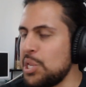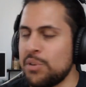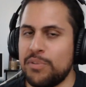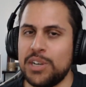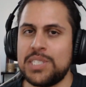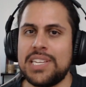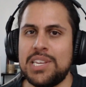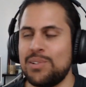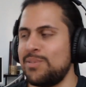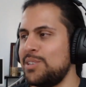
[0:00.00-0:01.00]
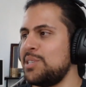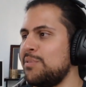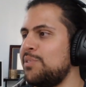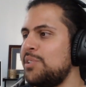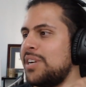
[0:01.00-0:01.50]
university, University of
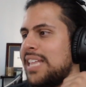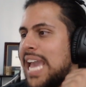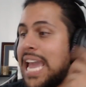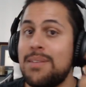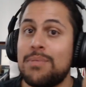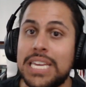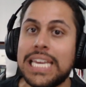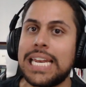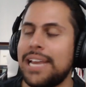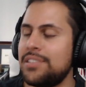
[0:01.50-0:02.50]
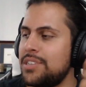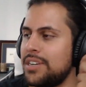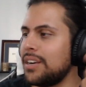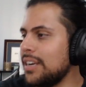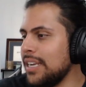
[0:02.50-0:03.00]
Florida, that anybody can
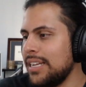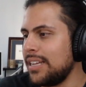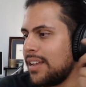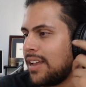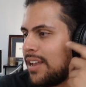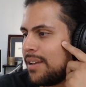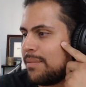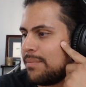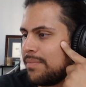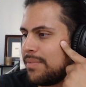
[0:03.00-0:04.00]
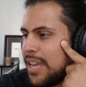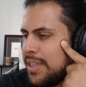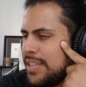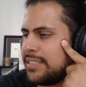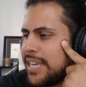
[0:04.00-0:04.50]
enter. Um, I
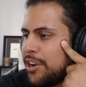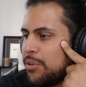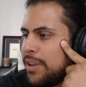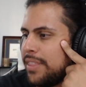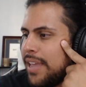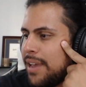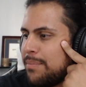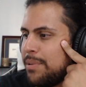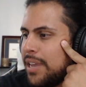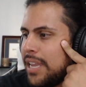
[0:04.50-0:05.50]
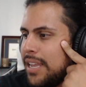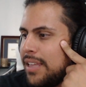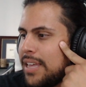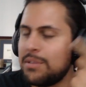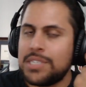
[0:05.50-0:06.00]
think Dyer won that, but
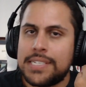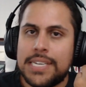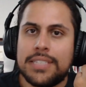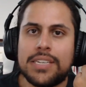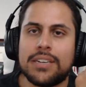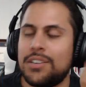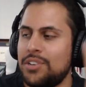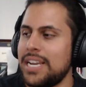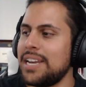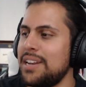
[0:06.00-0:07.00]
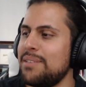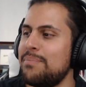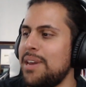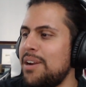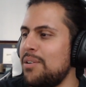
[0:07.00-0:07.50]
I was a C tier, and you're not going to
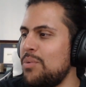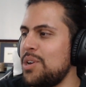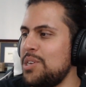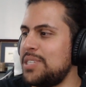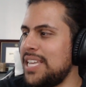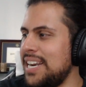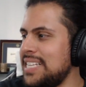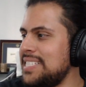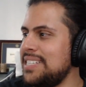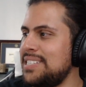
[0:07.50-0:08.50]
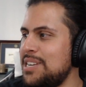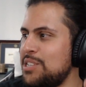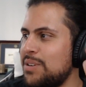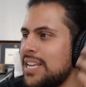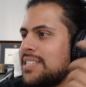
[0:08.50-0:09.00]
compare what you did at a C tier
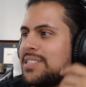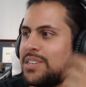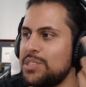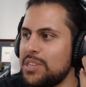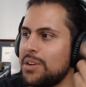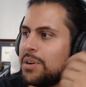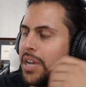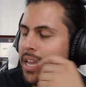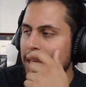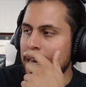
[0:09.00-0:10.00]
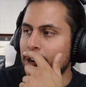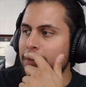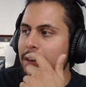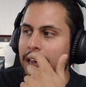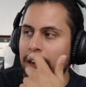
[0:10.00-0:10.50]
to an S tier. So it'll
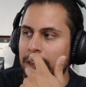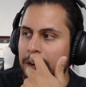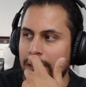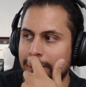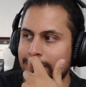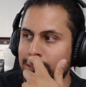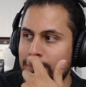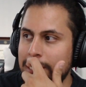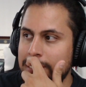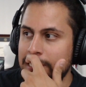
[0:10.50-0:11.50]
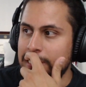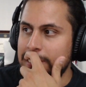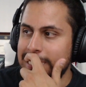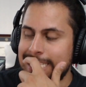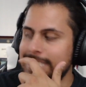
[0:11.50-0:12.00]
be evaluated on those bases,
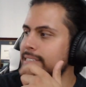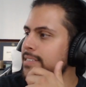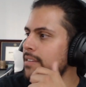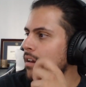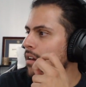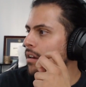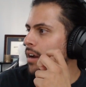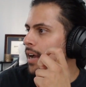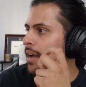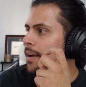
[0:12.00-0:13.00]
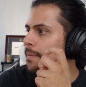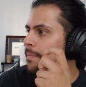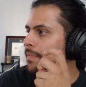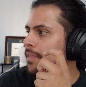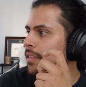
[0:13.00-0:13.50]
C's.
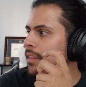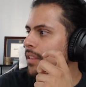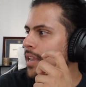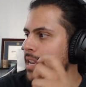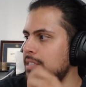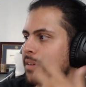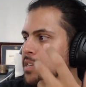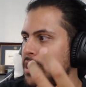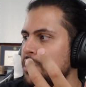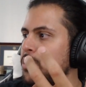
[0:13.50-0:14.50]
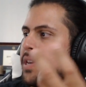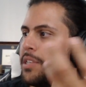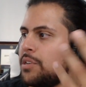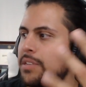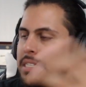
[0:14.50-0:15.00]
Um, and it's obviously tweaked,
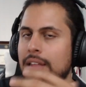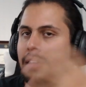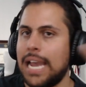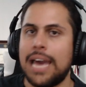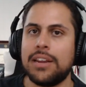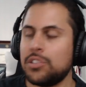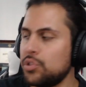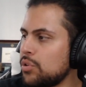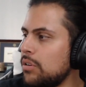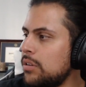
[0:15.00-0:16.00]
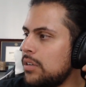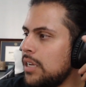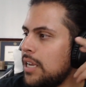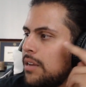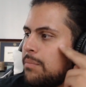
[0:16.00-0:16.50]
so it's not like out of control.
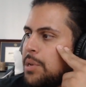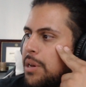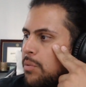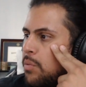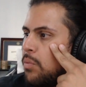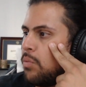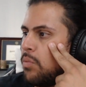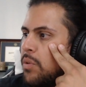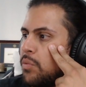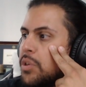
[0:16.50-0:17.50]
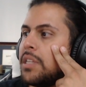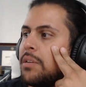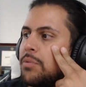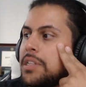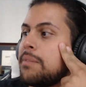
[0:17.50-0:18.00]
But what really,
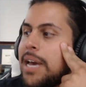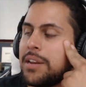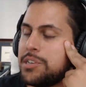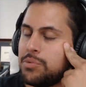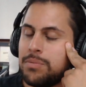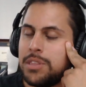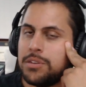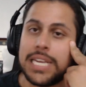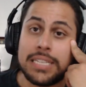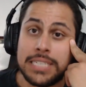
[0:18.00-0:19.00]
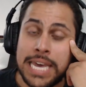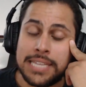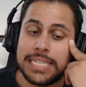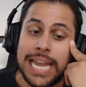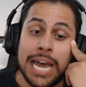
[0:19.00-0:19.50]
really matters will be those head to
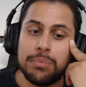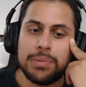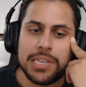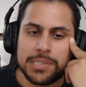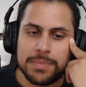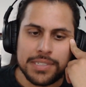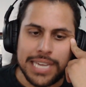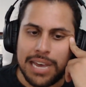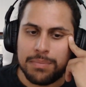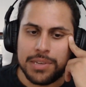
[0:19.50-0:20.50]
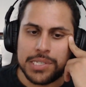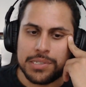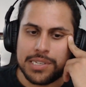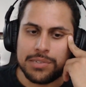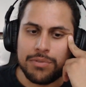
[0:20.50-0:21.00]
heads and outplacements.
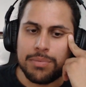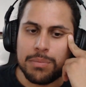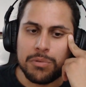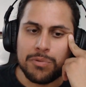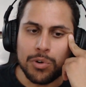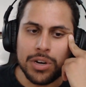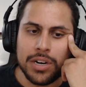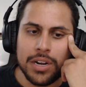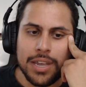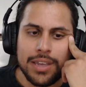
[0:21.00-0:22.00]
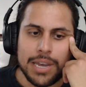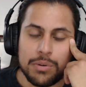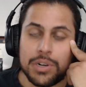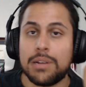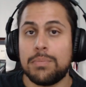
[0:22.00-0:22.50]
Outplacements, as we put before, and
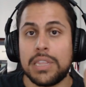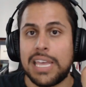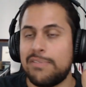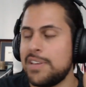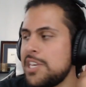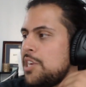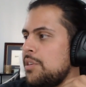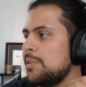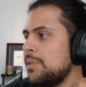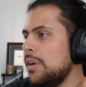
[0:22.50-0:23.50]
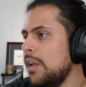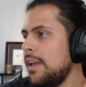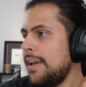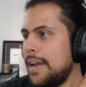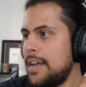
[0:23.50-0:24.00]
we're going to put in the FAQ
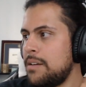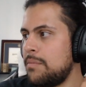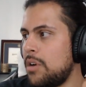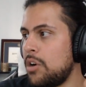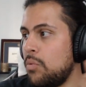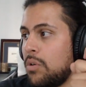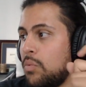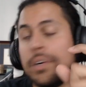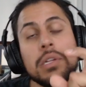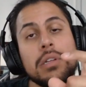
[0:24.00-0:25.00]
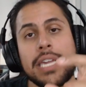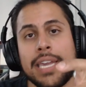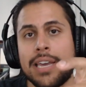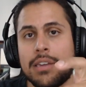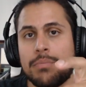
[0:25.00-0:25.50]
um, are what we're looking
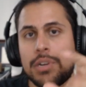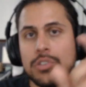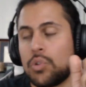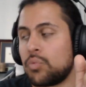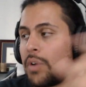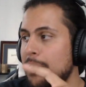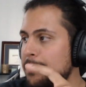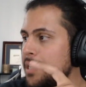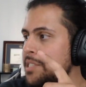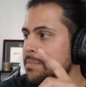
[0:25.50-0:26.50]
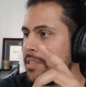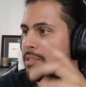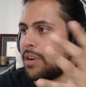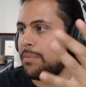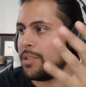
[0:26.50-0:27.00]
at compared to raw
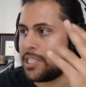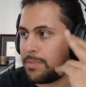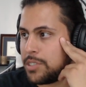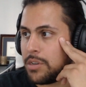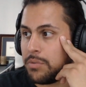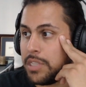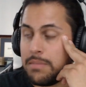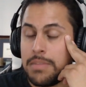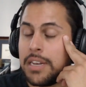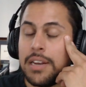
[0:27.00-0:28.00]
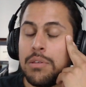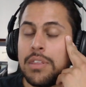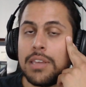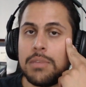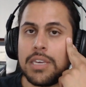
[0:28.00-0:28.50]
placements. Raw placements don't really mean
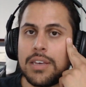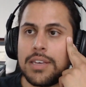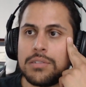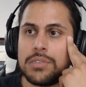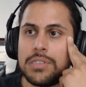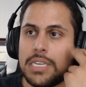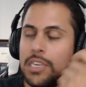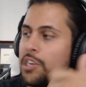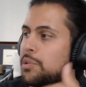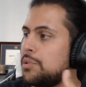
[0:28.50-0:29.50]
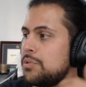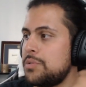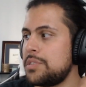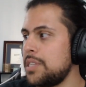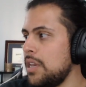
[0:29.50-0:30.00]
anything because
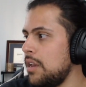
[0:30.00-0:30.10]
DQs,